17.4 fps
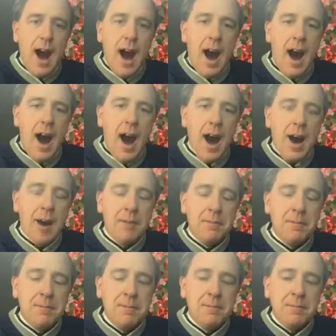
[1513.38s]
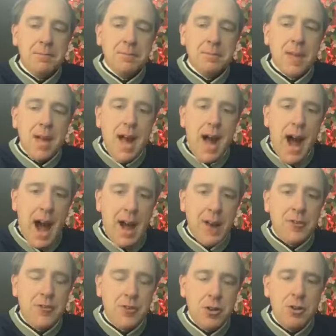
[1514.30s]
Um,
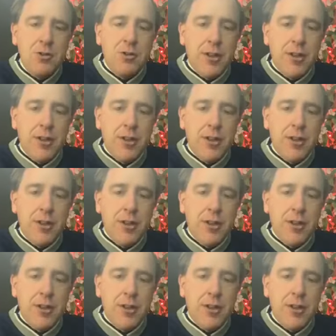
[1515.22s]
I do